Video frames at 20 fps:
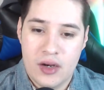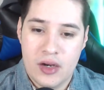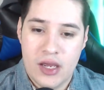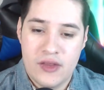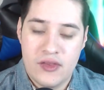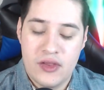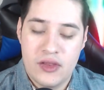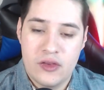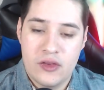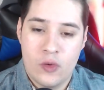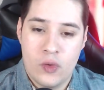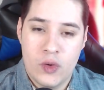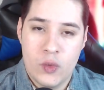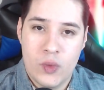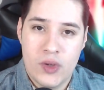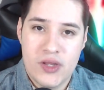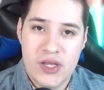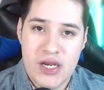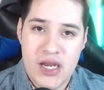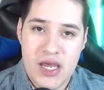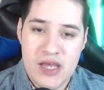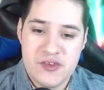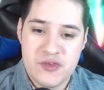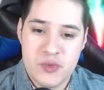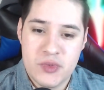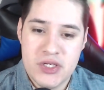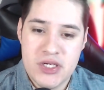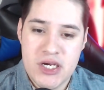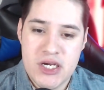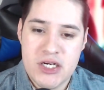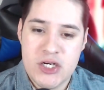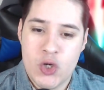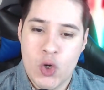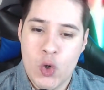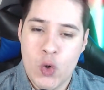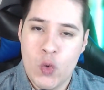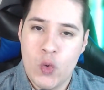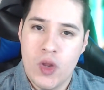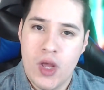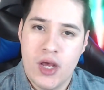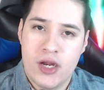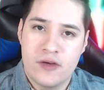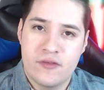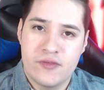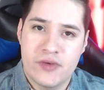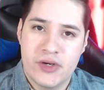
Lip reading: I think the only one that hasn't really gotten a whole lot of